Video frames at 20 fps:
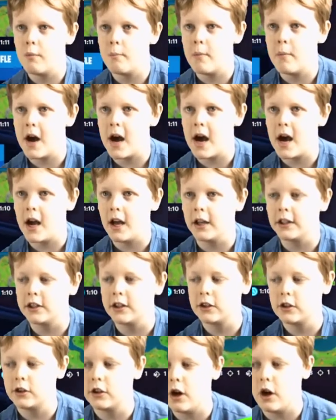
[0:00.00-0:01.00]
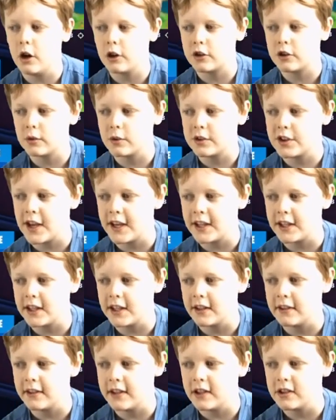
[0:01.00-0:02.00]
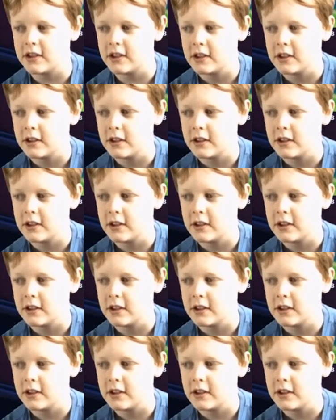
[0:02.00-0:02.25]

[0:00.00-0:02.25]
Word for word: my gosh, we're taking this.